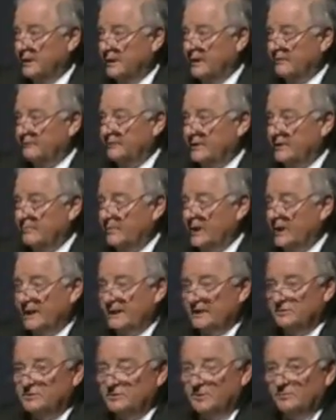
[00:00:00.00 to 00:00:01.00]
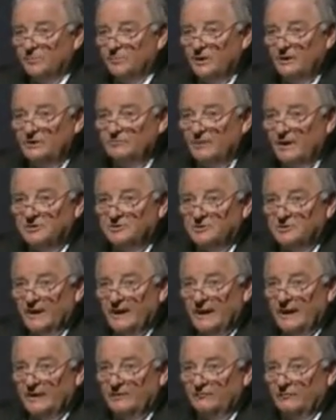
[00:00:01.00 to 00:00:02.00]
if anybody. Please raise your
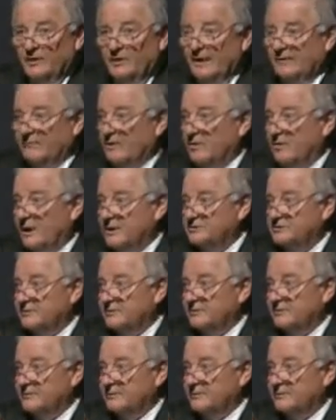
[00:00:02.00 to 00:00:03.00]
hand if you have a question.